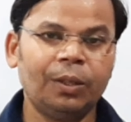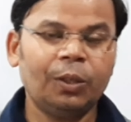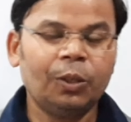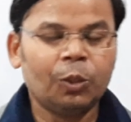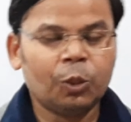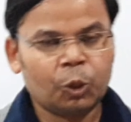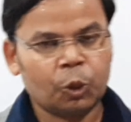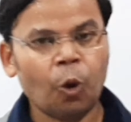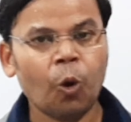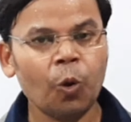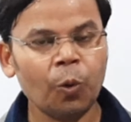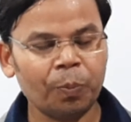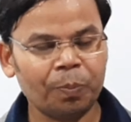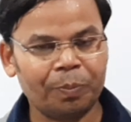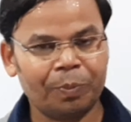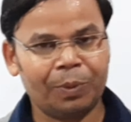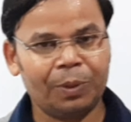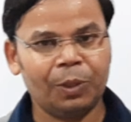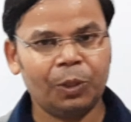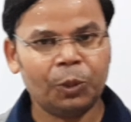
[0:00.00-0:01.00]
So
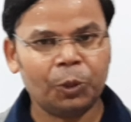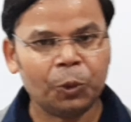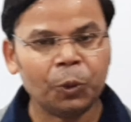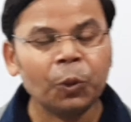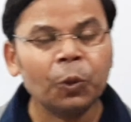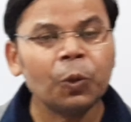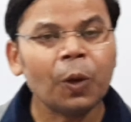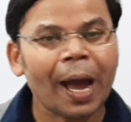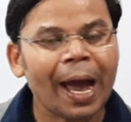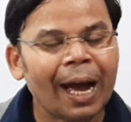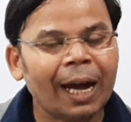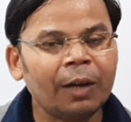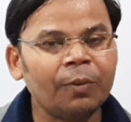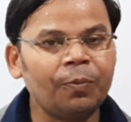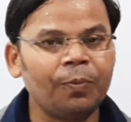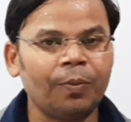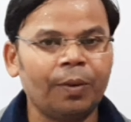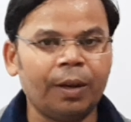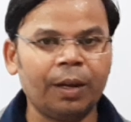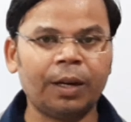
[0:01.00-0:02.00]
you
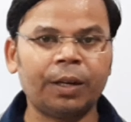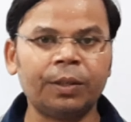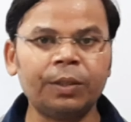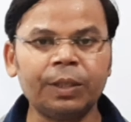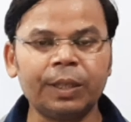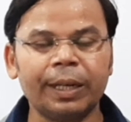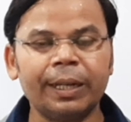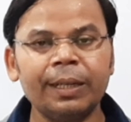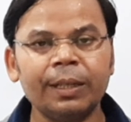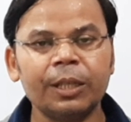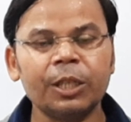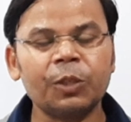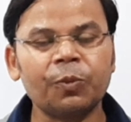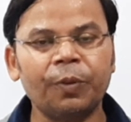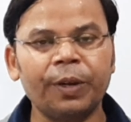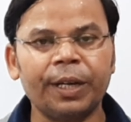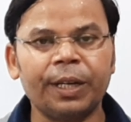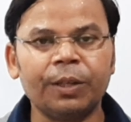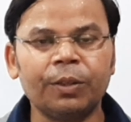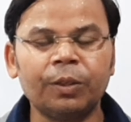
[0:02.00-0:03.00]
have learned in this
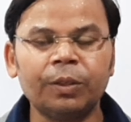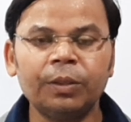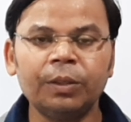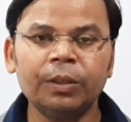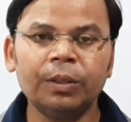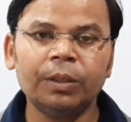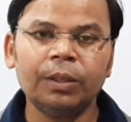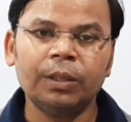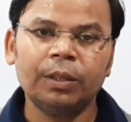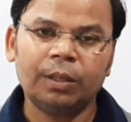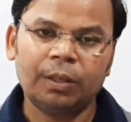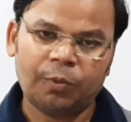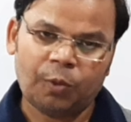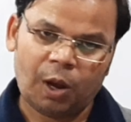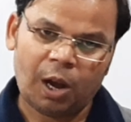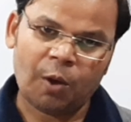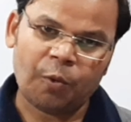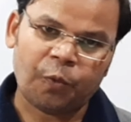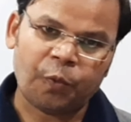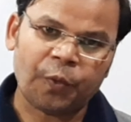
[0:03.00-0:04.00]
video
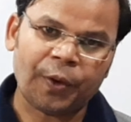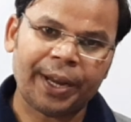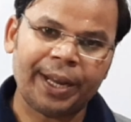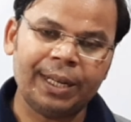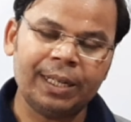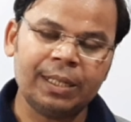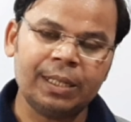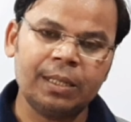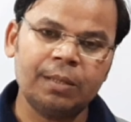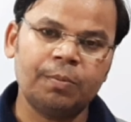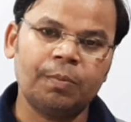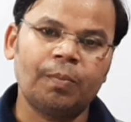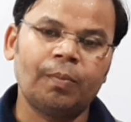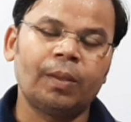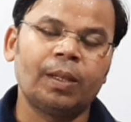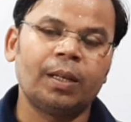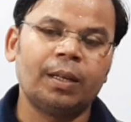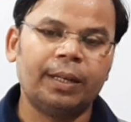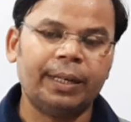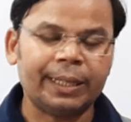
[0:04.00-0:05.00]
a phrase,
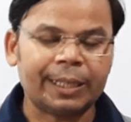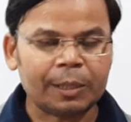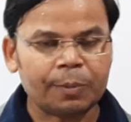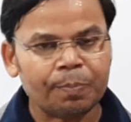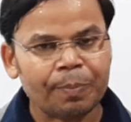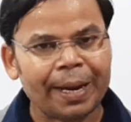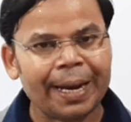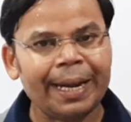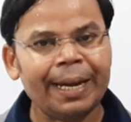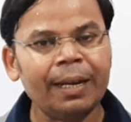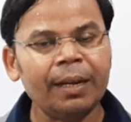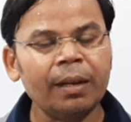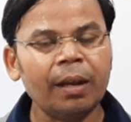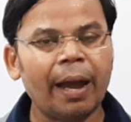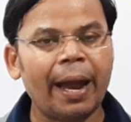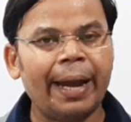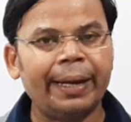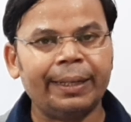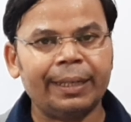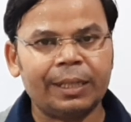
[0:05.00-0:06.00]
its meaning
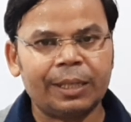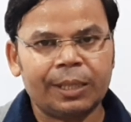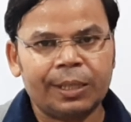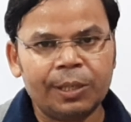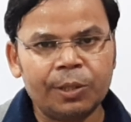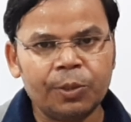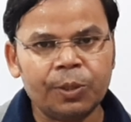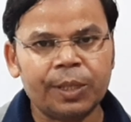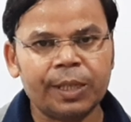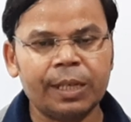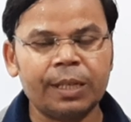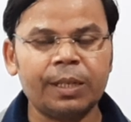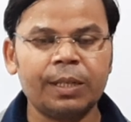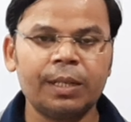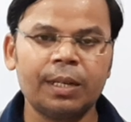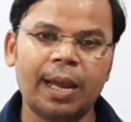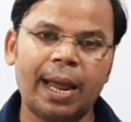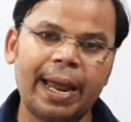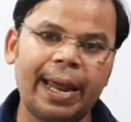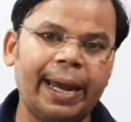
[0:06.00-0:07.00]
and its uses,
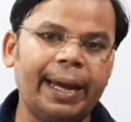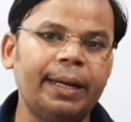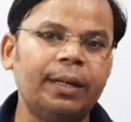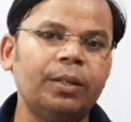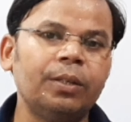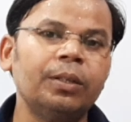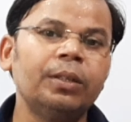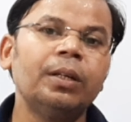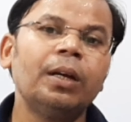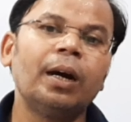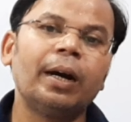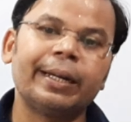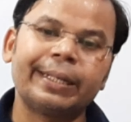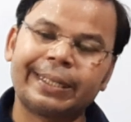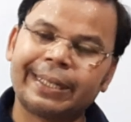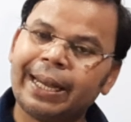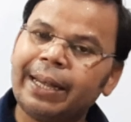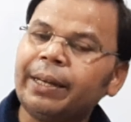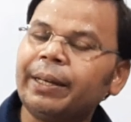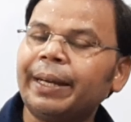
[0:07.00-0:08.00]
and a
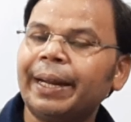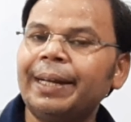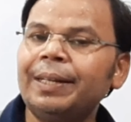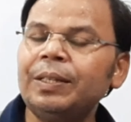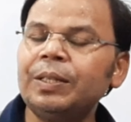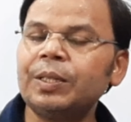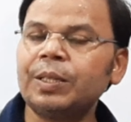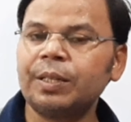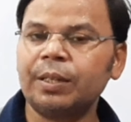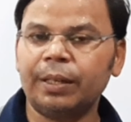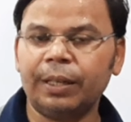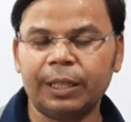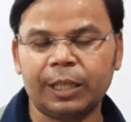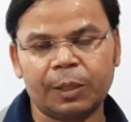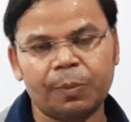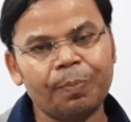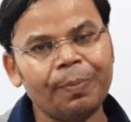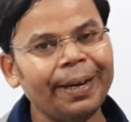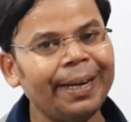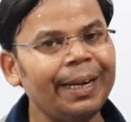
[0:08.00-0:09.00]
sentence,
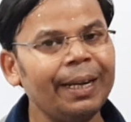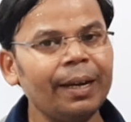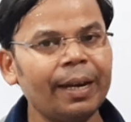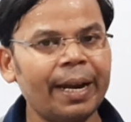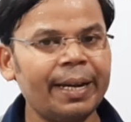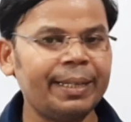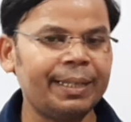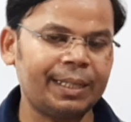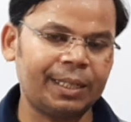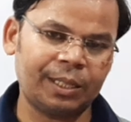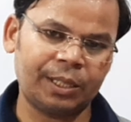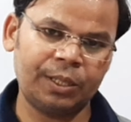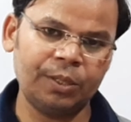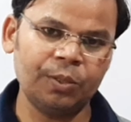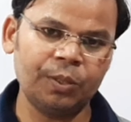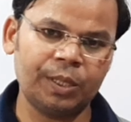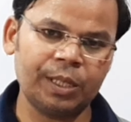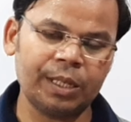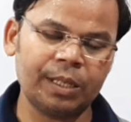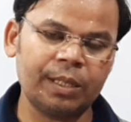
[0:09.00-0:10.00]
its meaning and its
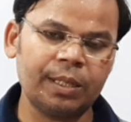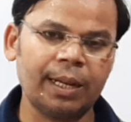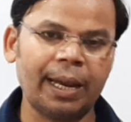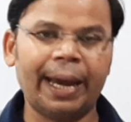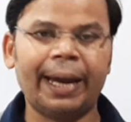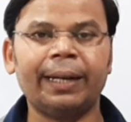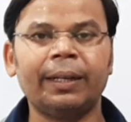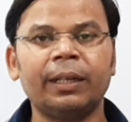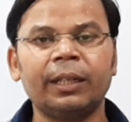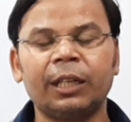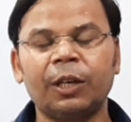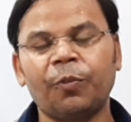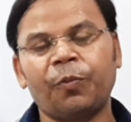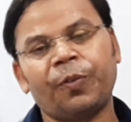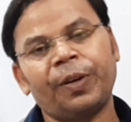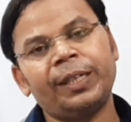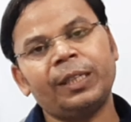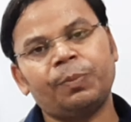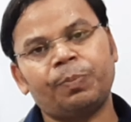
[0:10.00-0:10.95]
uses, and the difference